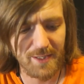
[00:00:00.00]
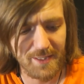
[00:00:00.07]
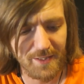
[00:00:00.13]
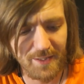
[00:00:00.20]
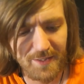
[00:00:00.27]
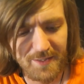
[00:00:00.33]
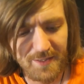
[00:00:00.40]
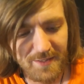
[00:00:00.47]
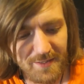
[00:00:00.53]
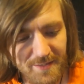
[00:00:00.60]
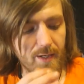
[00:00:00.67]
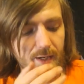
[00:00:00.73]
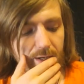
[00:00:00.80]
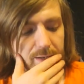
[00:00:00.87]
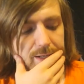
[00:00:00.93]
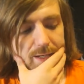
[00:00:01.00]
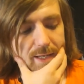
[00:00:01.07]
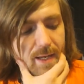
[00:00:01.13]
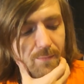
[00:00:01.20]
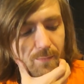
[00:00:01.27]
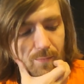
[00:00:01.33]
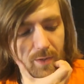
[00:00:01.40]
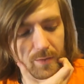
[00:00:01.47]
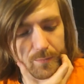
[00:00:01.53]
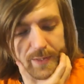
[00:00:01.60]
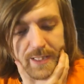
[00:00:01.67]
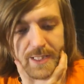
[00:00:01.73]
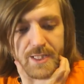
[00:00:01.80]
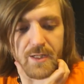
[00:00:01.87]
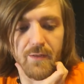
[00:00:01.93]
any good. Uh, and then we
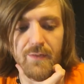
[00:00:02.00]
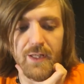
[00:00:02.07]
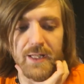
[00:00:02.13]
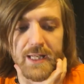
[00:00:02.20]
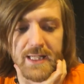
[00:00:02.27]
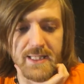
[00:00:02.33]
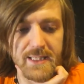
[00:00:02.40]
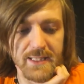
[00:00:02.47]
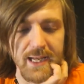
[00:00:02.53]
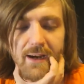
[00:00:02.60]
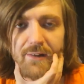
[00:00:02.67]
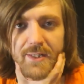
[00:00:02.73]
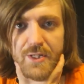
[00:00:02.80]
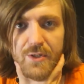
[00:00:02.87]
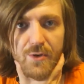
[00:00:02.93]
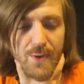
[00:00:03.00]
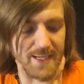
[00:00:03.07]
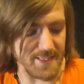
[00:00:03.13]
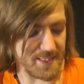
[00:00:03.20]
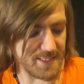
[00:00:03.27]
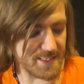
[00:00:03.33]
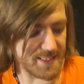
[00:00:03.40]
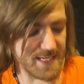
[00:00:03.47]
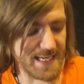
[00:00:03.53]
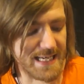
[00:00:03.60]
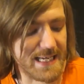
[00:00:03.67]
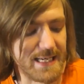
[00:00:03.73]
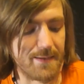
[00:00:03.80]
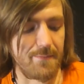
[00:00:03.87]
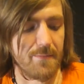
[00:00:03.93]
discover that there's this character who has a
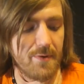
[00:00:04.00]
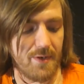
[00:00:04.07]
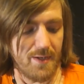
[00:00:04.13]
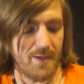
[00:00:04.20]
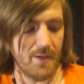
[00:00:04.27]
scheme,